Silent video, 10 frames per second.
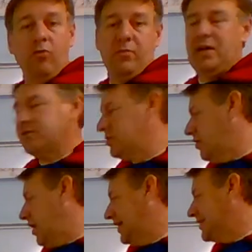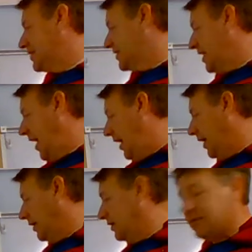home yesterday,
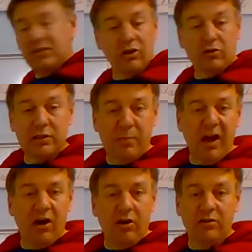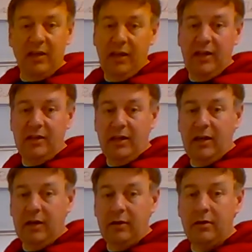stayed. It's still spelled
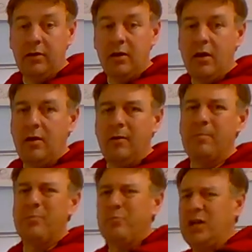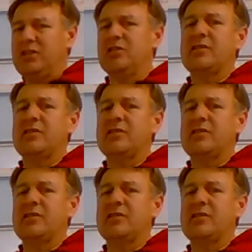ed, but it